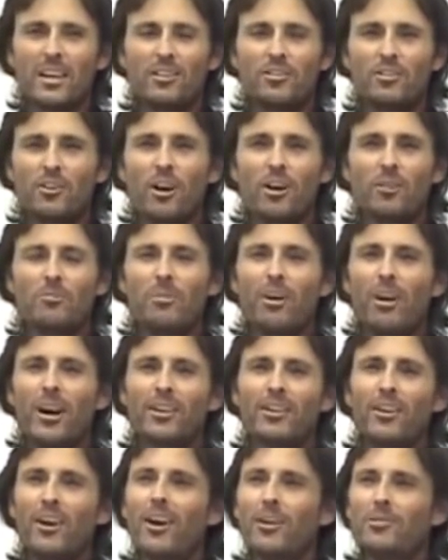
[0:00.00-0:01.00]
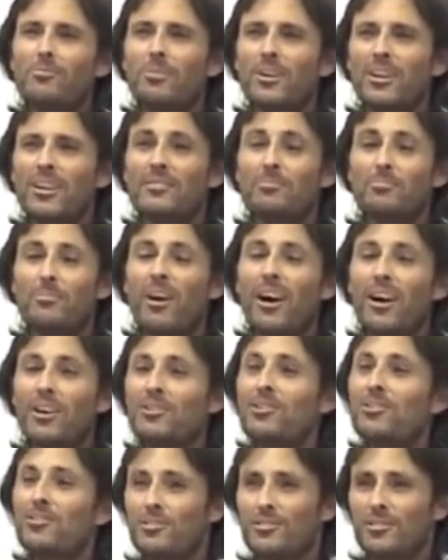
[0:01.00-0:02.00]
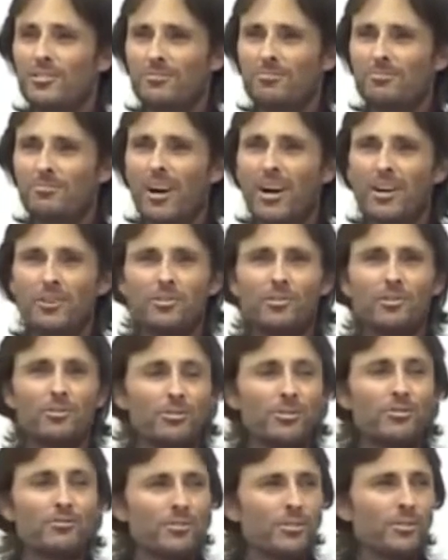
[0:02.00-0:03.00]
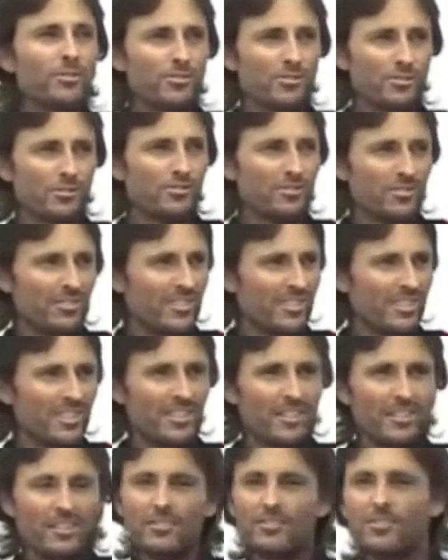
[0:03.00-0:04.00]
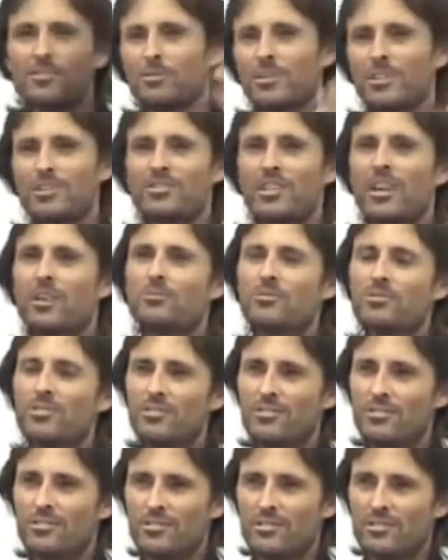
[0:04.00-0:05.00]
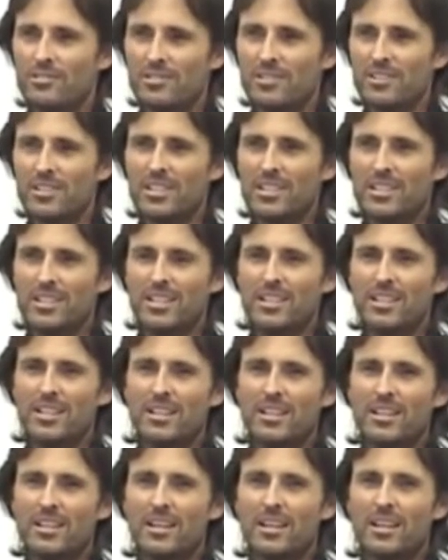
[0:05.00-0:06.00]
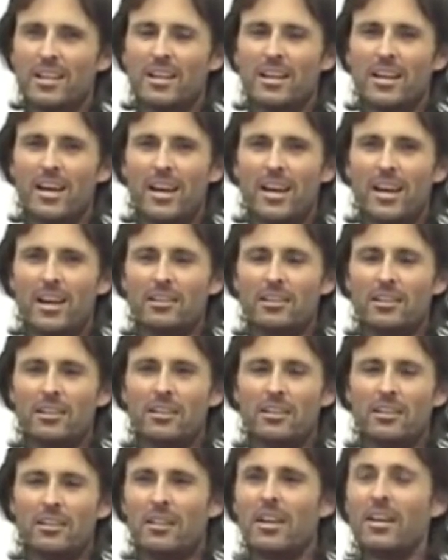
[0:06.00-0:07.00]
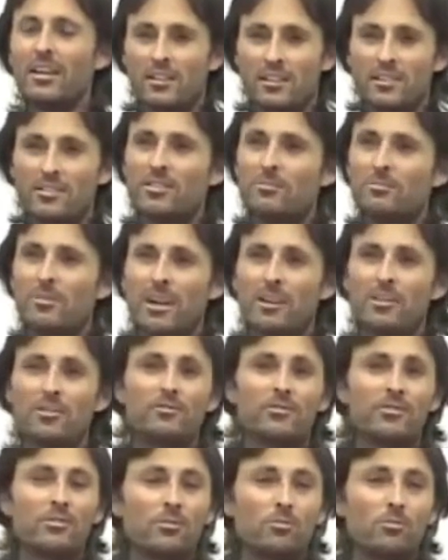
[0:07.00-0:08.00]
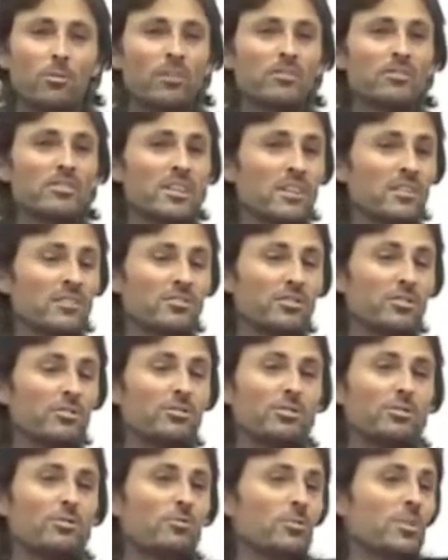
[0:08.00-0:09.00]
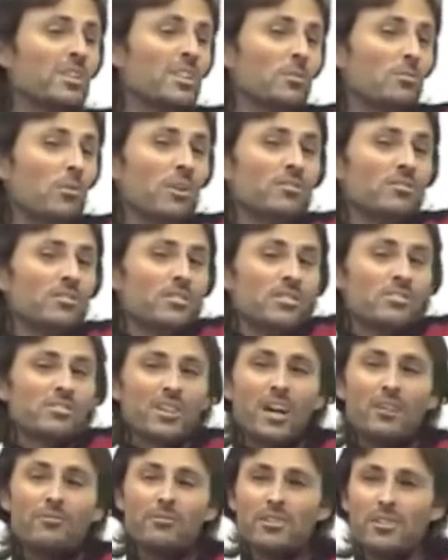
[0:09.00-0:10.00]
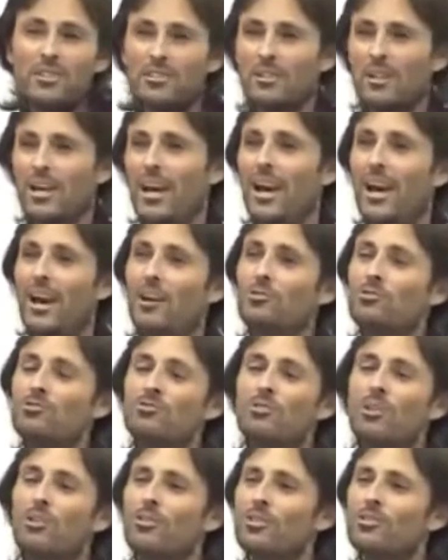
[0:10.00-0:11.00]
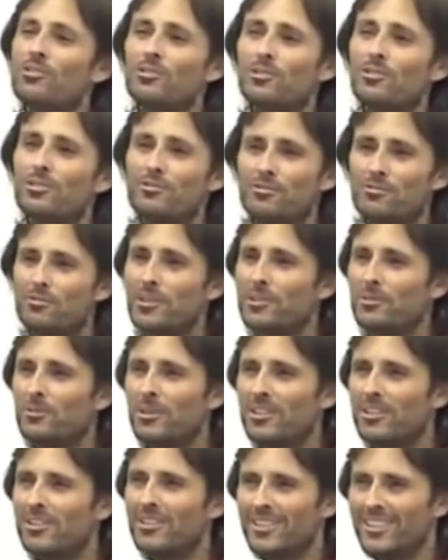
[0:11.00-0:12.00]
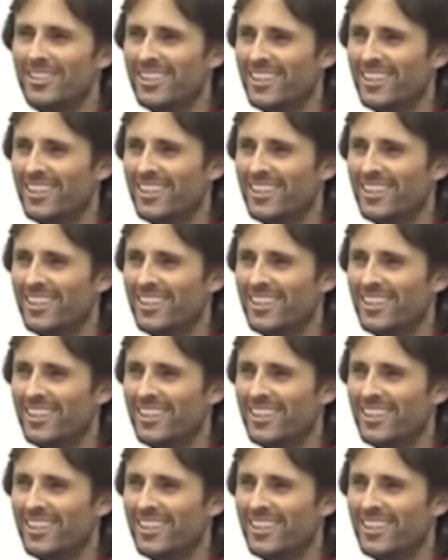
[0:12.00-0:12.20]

Not by God, but by you, by your refusal to accept truth. And then it's a matter of you wanting, do you really want to discover it? How strong is your free will?